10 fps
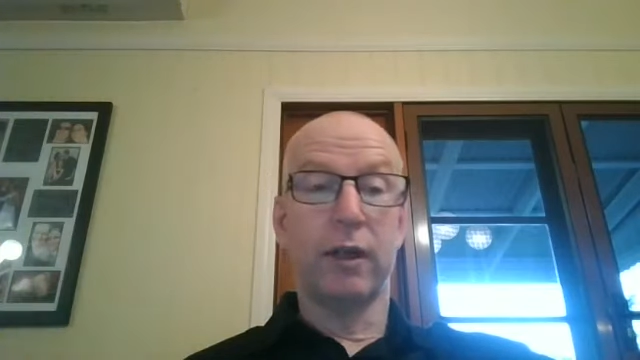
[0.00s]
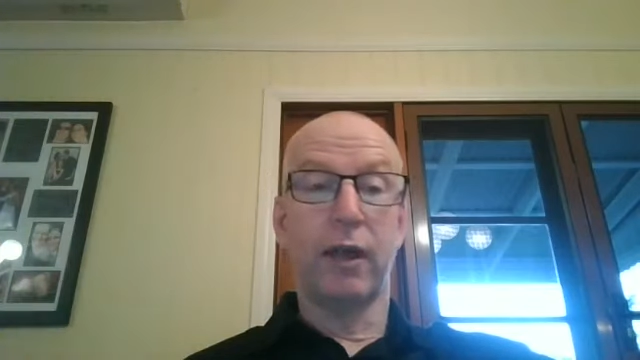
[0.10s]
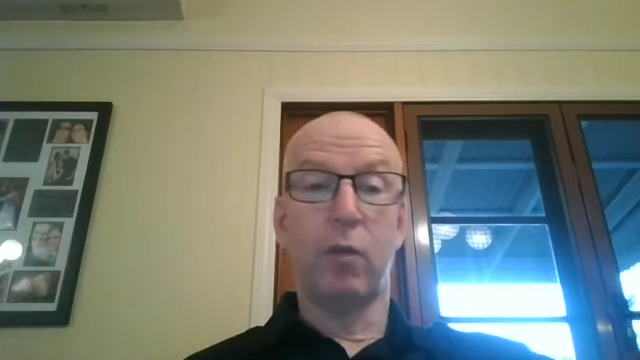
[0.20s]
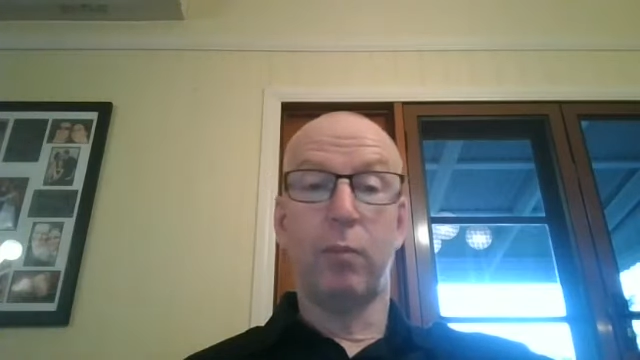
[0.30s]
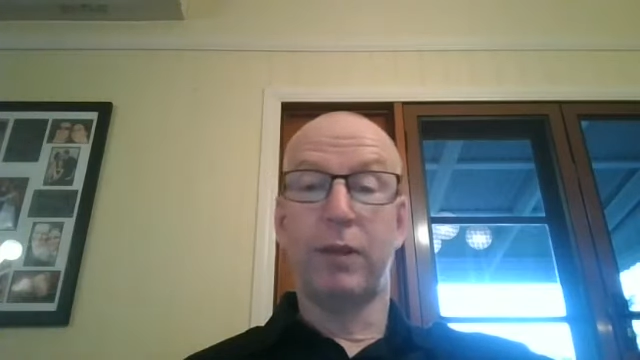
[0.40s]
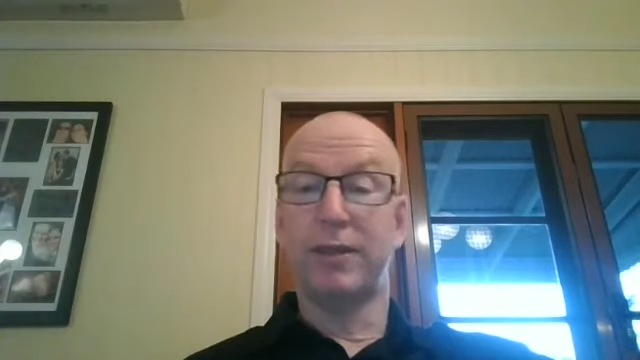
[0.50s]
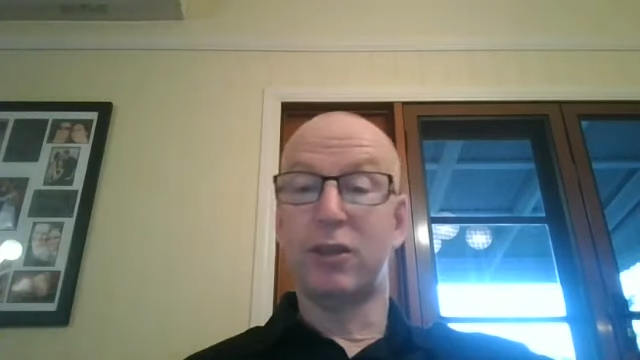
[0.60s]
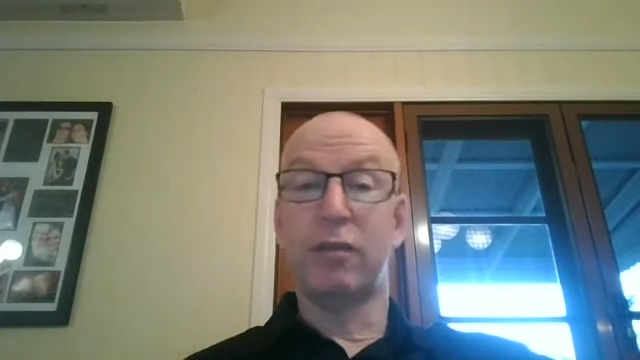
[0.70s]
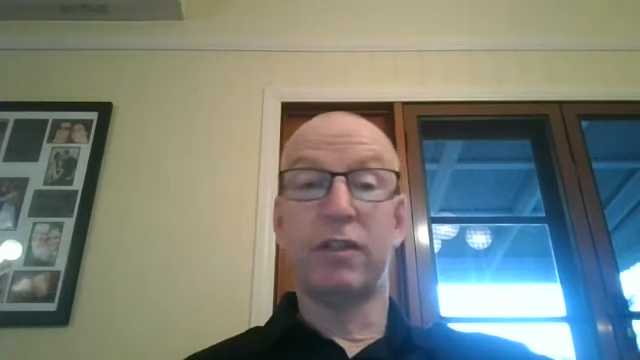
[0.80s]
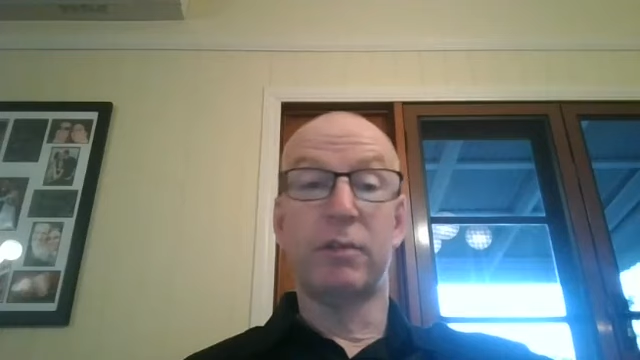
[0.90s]
help the
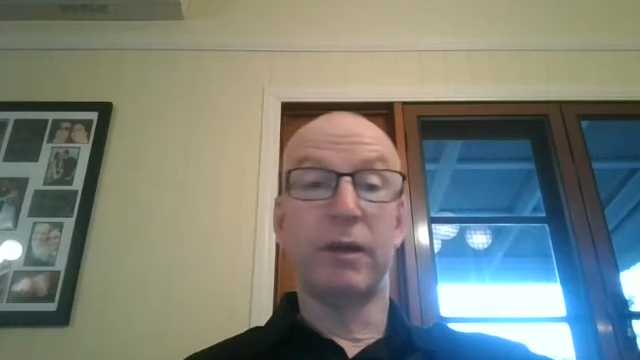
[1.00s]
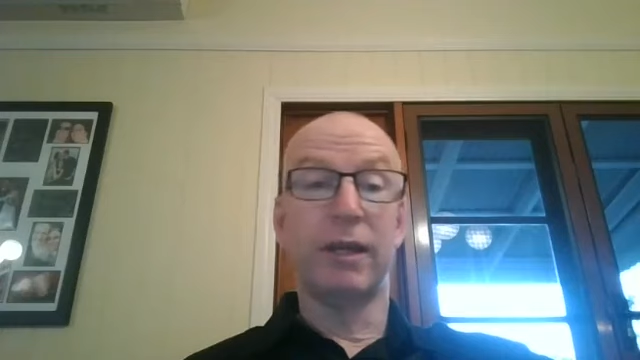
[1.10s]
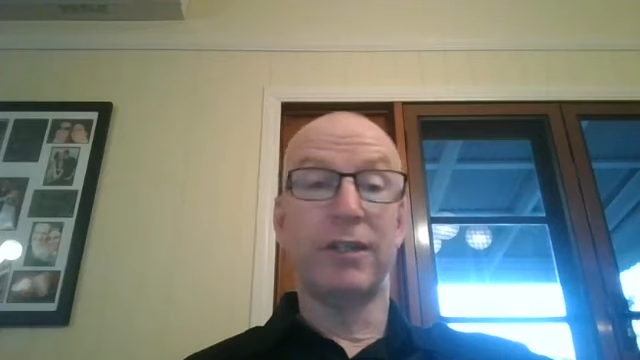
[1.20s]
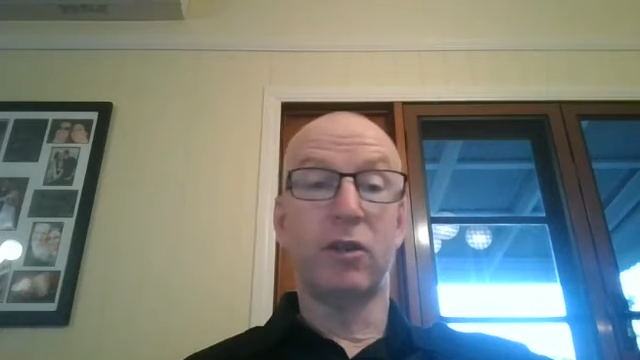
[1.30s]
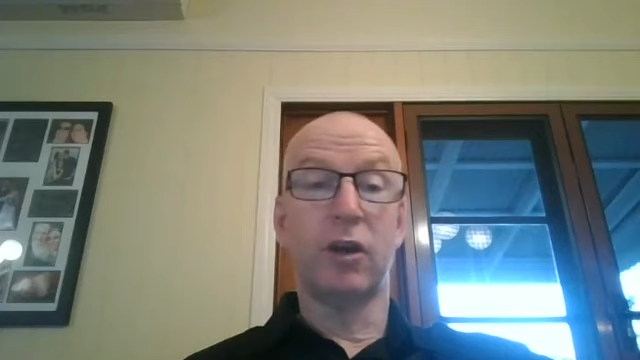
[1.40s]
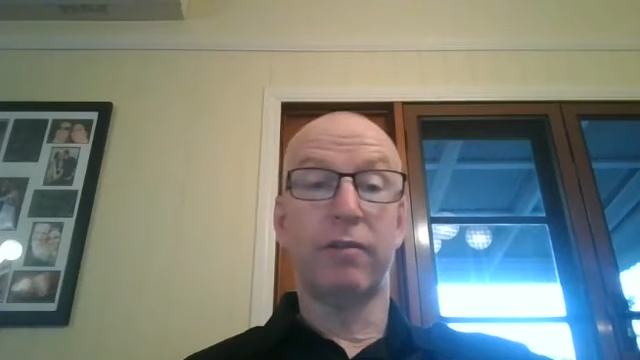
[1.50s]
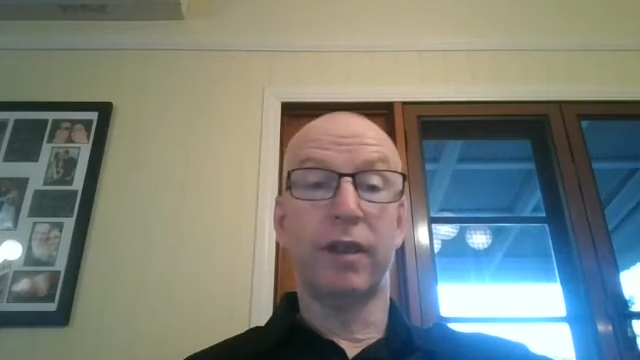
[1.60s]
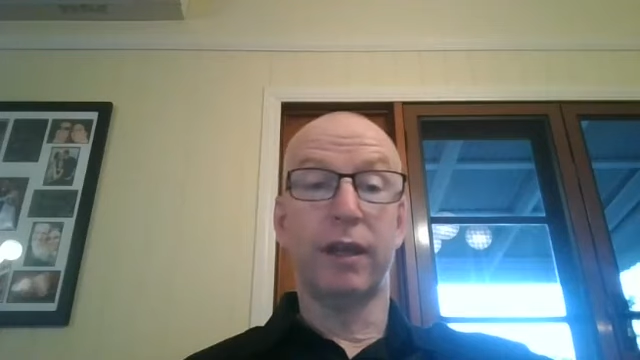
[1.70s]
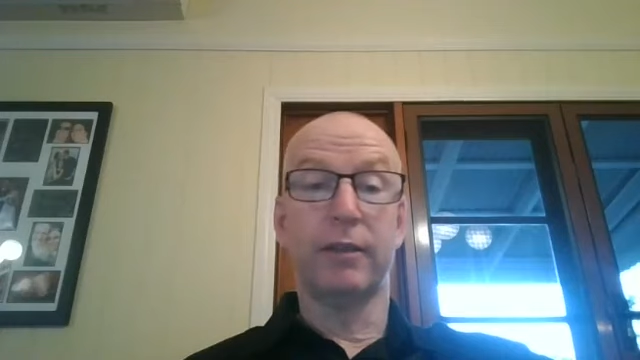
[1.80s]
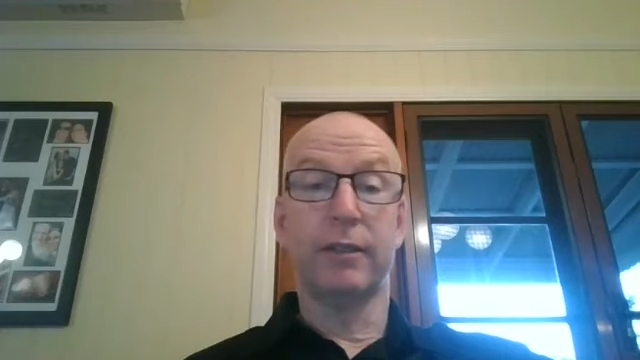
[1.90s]
serviceability side of
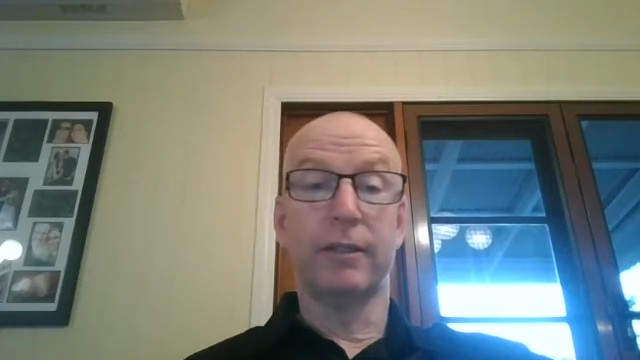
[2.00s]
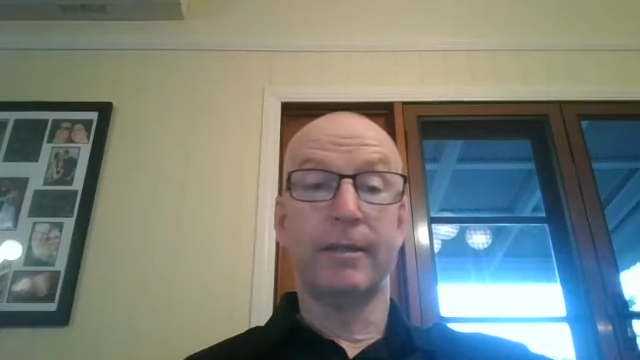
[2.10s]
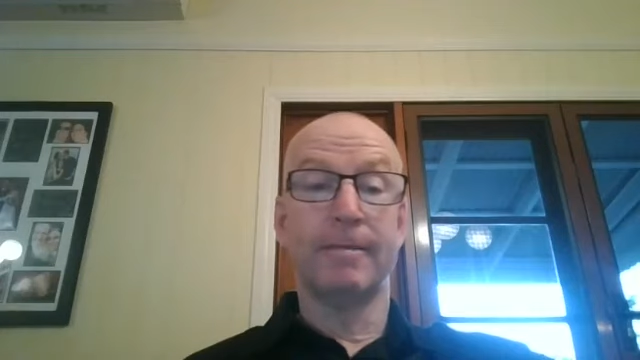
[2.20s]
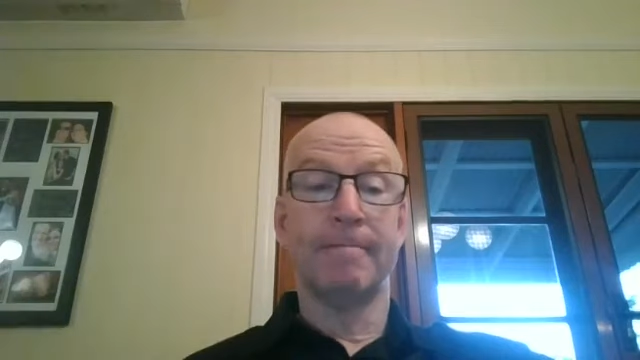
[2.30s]
things.